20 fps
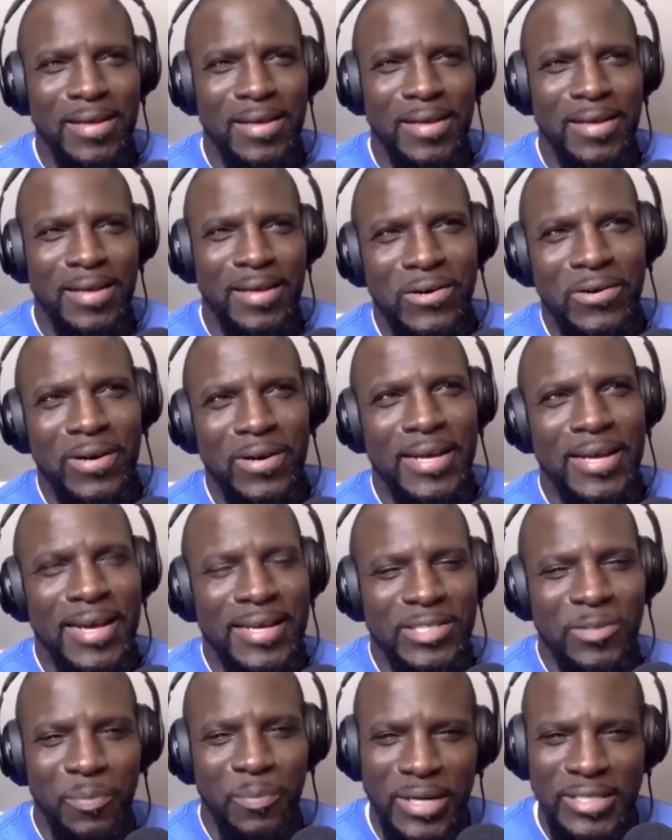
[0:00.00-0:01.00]
you know,
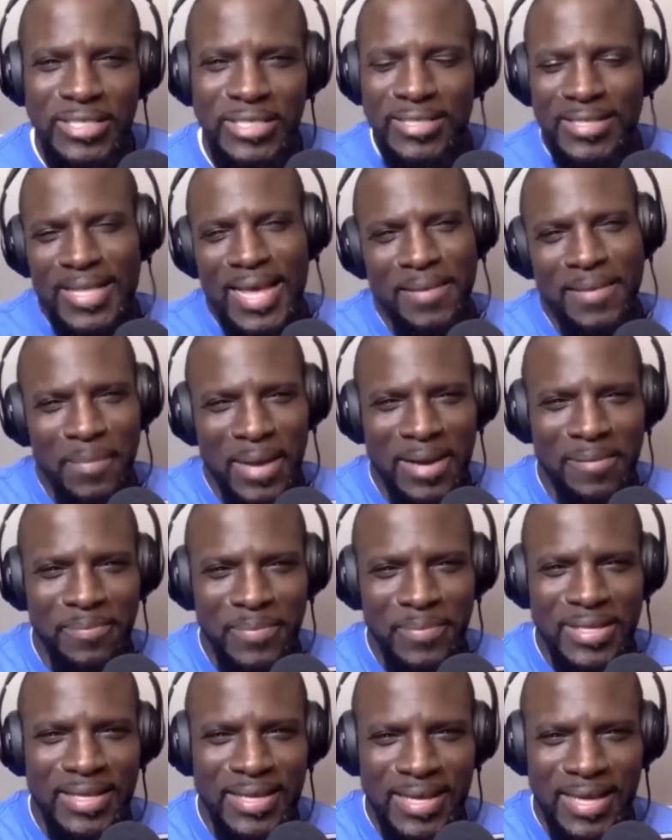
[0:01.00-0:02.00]
as much as that
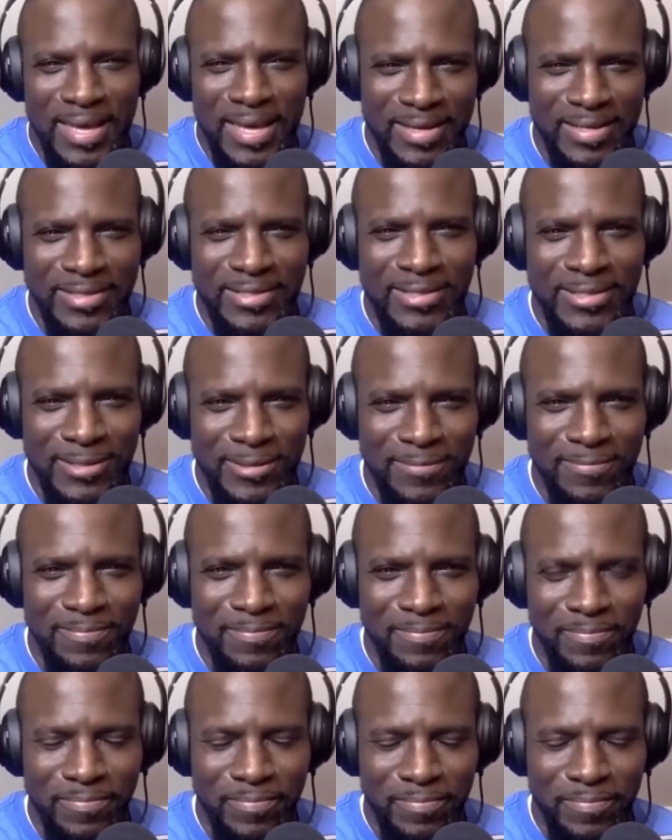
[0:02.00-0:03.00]
might be the case,
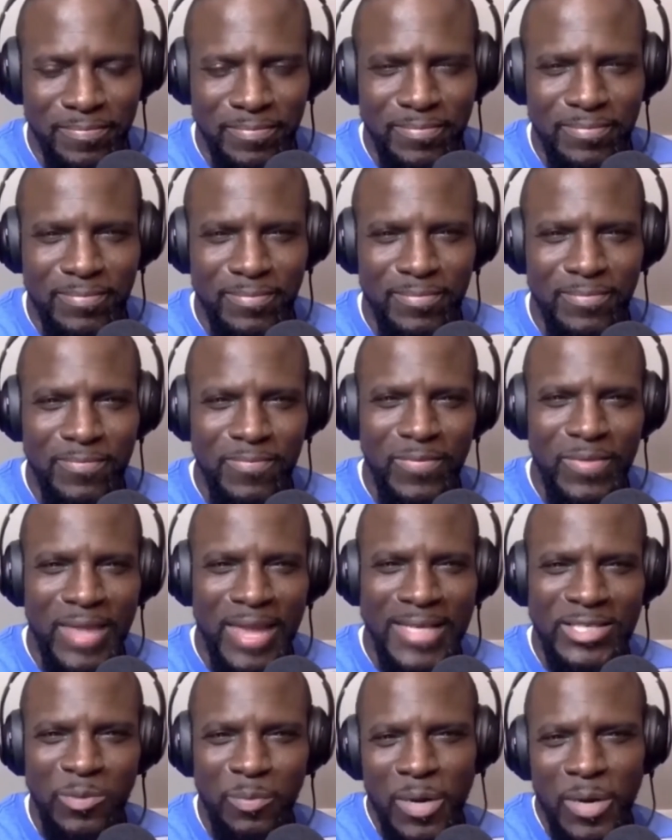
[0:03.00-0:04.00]

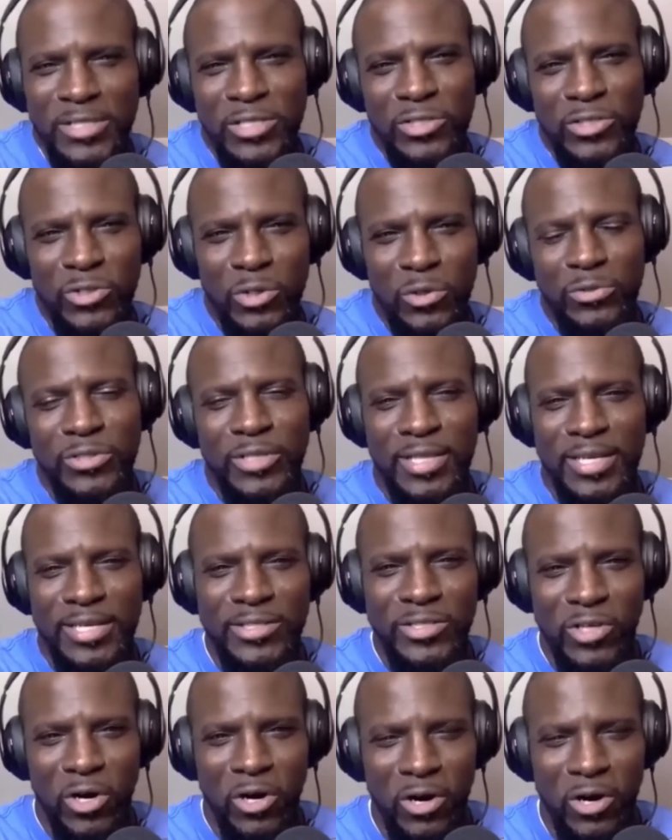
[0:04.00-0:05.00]
as much as those
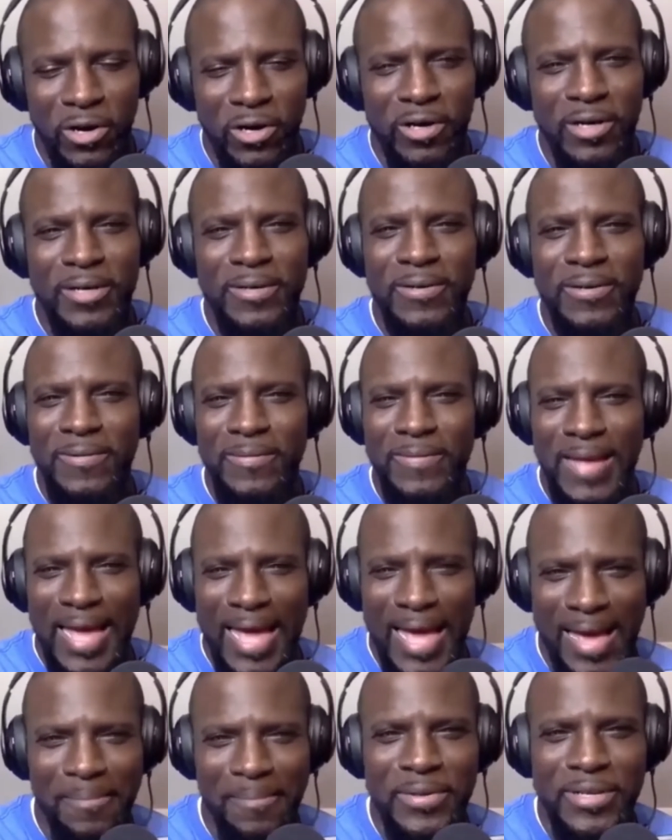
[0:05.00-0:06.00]
things are
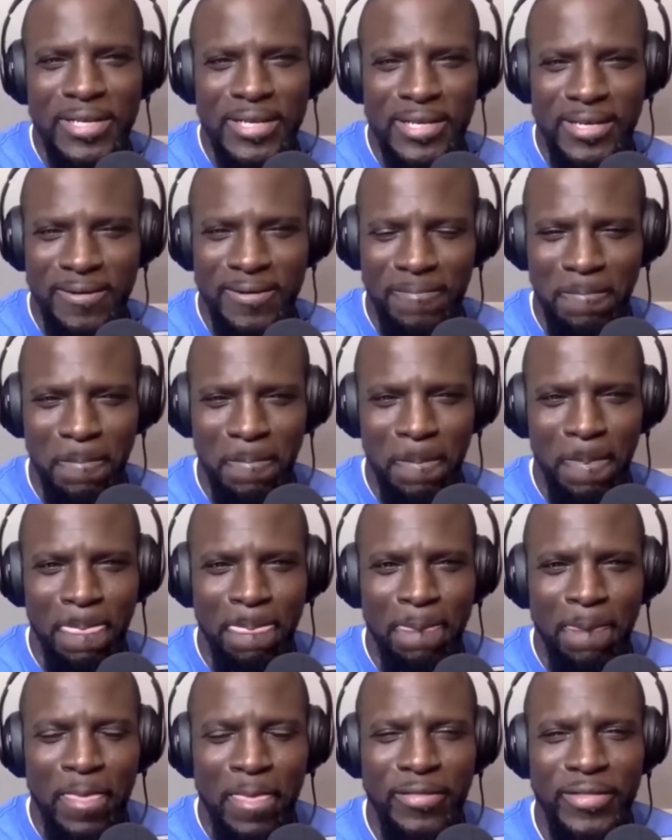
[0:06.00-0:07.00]
happening,
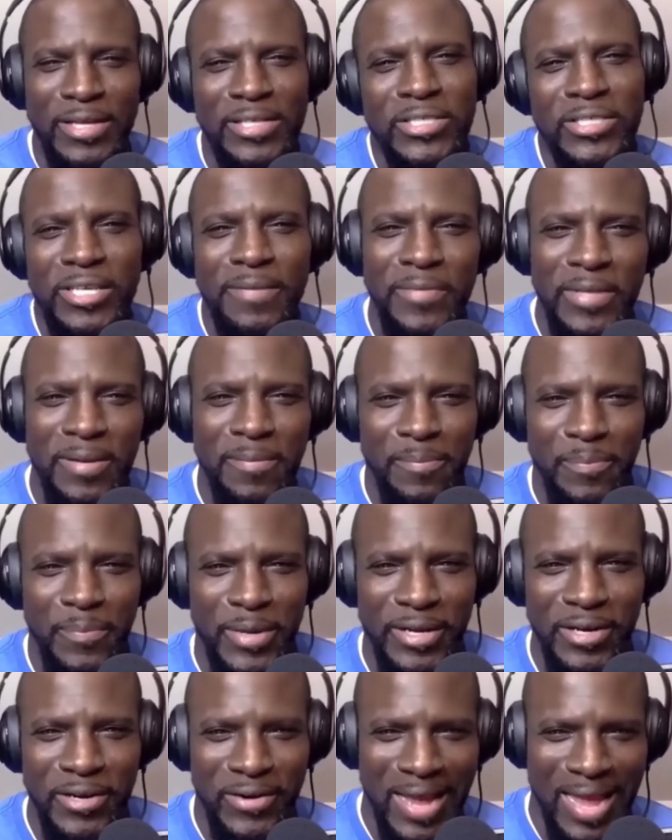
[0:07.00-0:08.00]
there's something
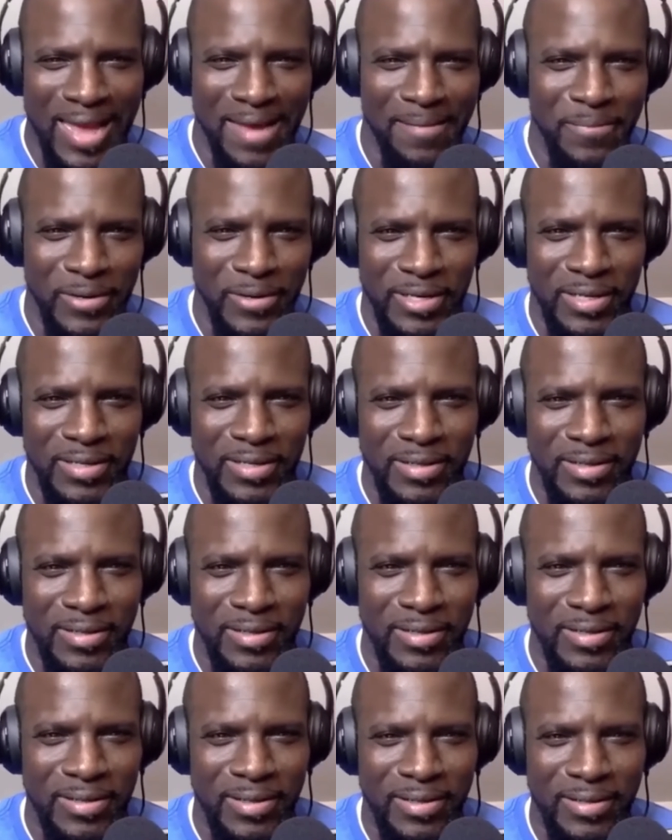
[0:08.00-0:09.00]
bigger happening.
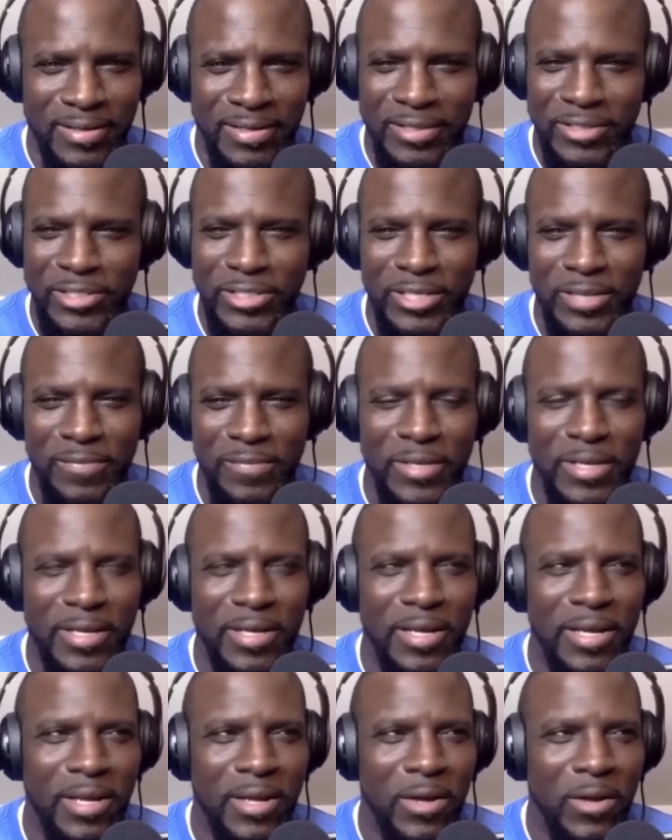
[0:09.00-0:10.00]
There's
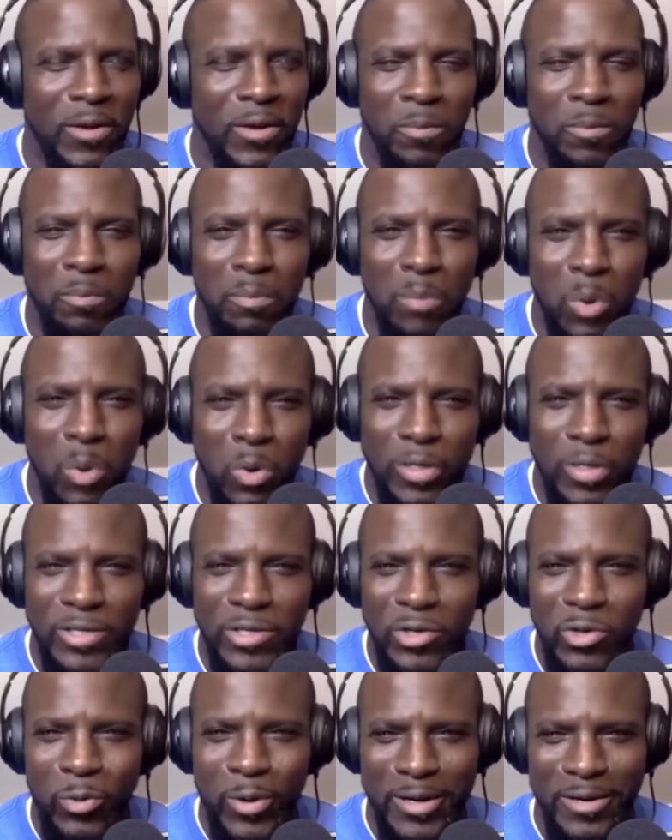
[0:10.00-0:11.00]
something more
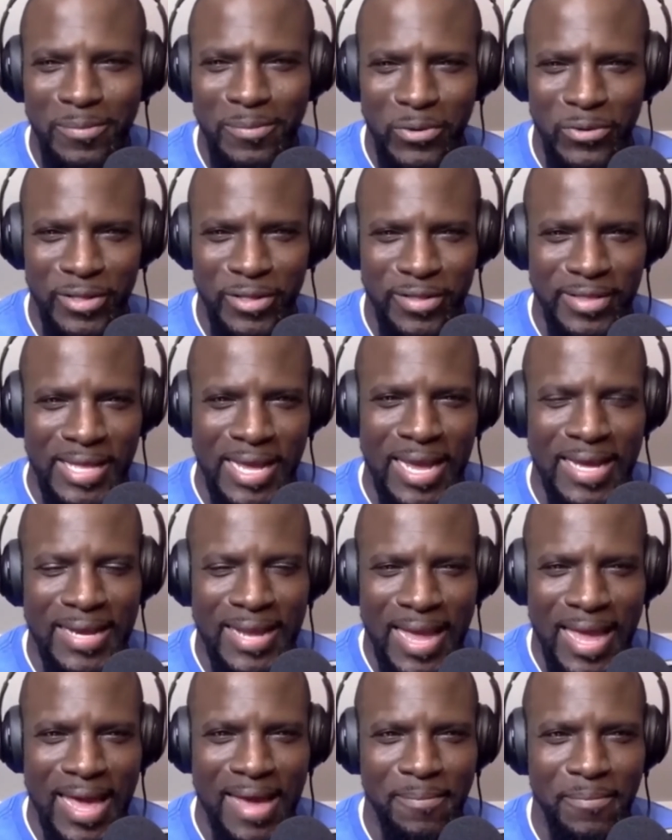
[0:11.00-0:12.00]
incredible than that
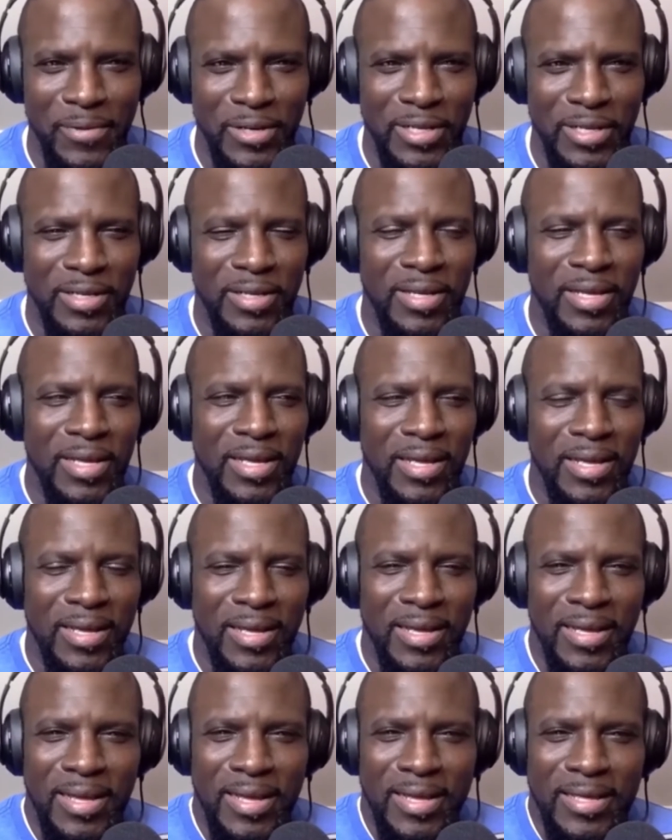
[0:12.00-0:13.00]
happening.
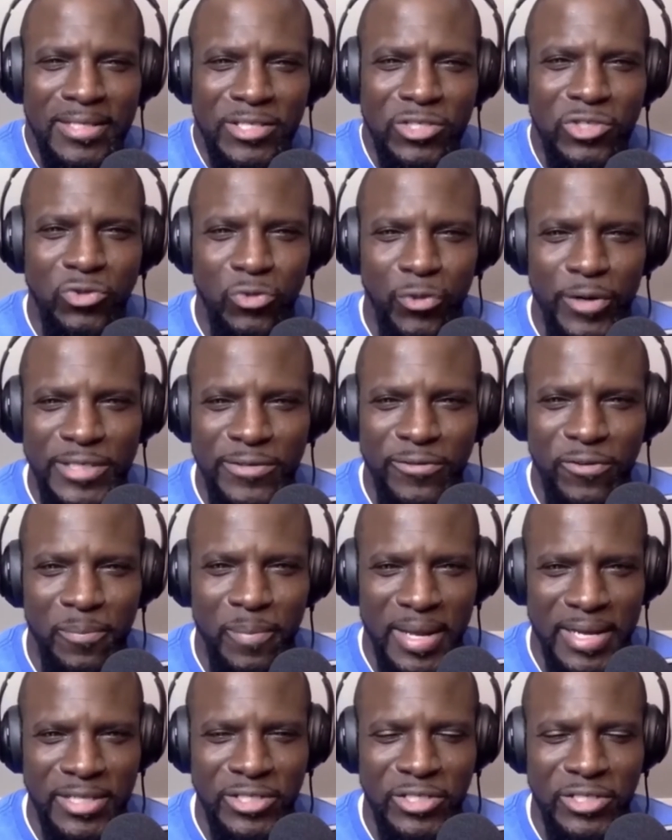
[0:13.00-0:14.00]
It's a
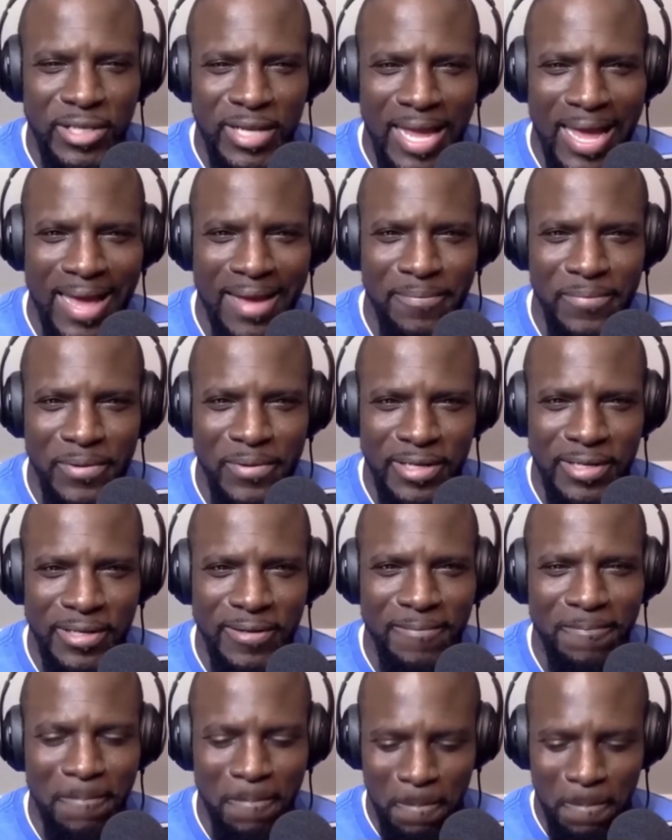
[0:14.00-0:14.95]
transformation happening.